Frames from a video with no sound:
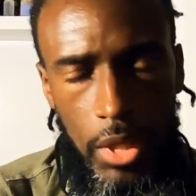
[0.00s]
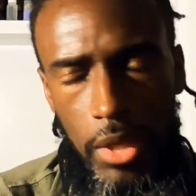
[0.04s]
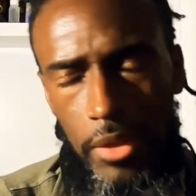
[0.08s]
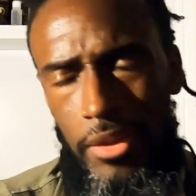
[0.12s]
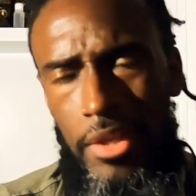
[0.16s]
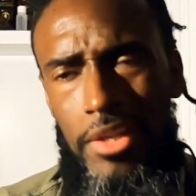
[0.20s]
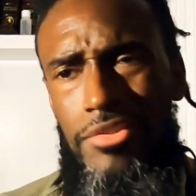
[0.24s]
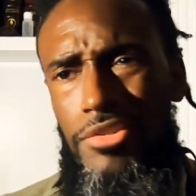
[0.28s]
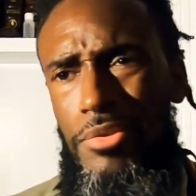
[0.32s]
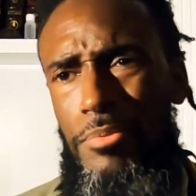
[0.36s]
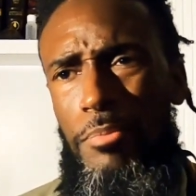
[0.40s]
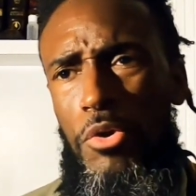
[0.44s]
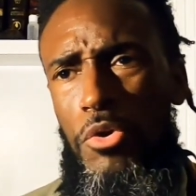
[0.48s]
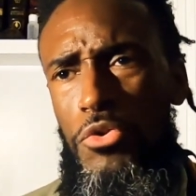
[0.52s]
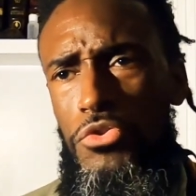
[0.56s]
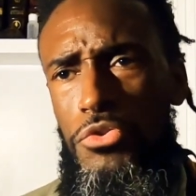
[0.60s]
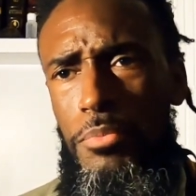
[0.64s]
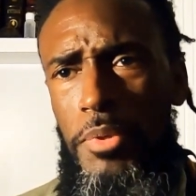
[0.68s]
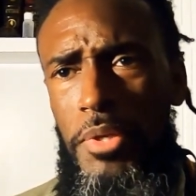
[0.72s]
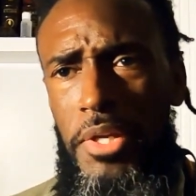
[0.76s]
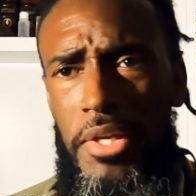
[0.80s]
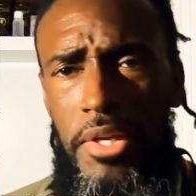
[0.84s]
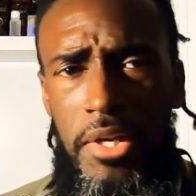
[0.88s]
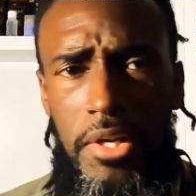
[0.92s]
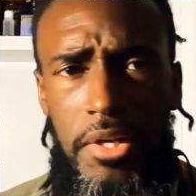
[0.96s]
and that's supposed
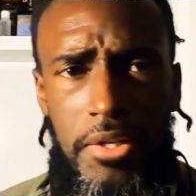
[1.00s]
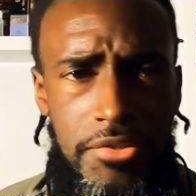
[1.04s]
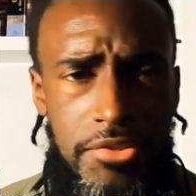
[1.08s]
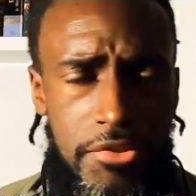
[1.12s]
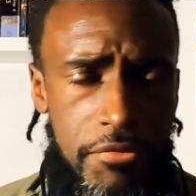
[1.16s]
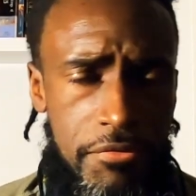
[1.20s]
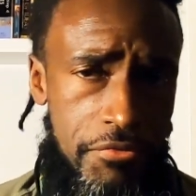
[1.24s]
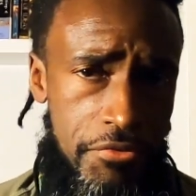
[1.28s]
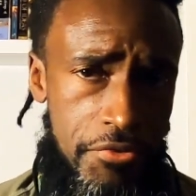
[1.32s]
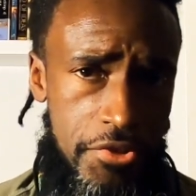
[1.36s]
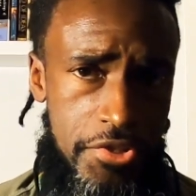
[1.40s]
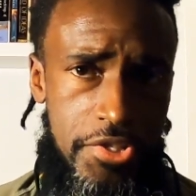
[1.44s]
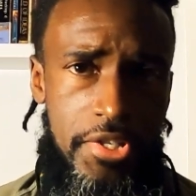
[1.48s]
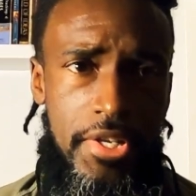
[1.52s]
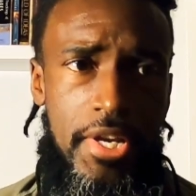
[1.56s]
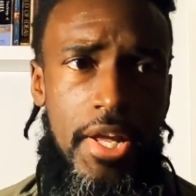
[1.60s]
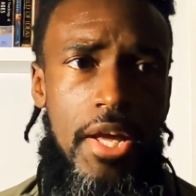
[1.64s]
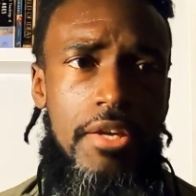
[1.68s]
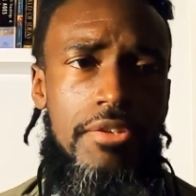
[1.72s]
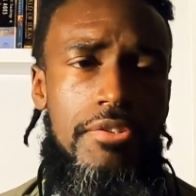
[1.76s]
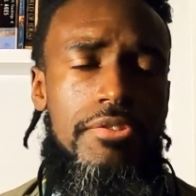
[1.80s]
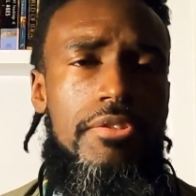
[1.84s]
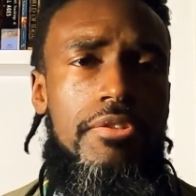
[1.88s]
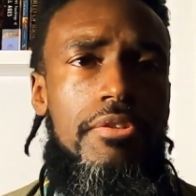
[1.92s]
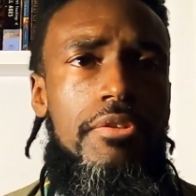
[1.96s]
to be a sufficient
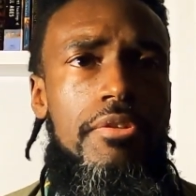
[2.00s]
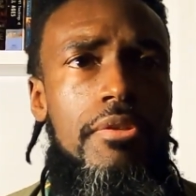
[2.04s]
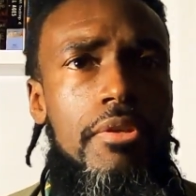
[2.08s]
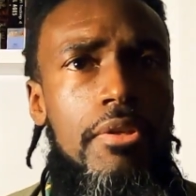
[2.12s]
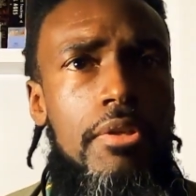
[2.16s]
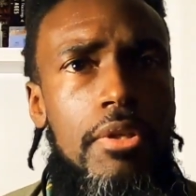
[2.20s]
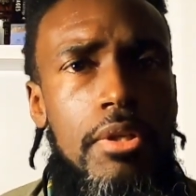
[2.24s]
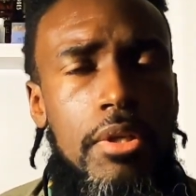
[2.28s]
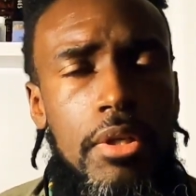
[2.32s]
answer.